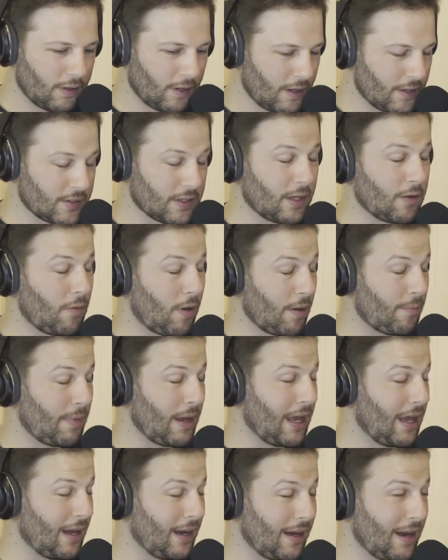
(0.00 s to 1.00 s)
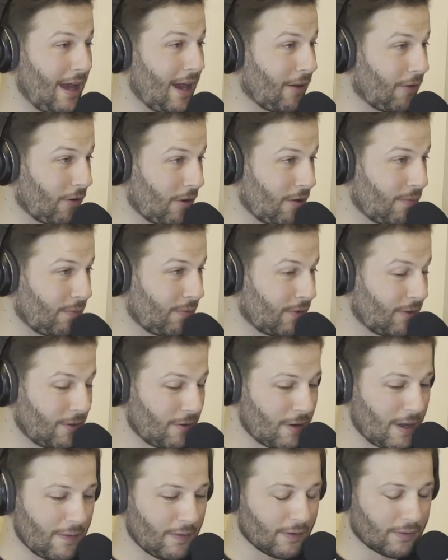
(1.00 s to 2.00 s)
There's only one man in our group
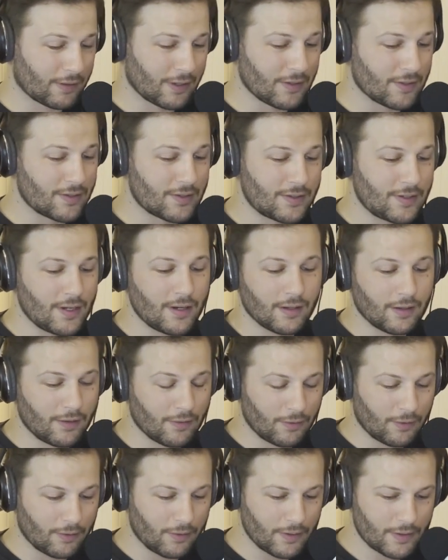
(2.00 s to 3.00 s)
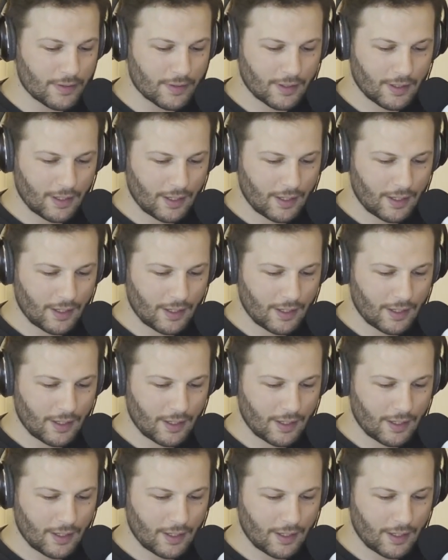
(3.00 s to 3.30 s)
who even considered the horse.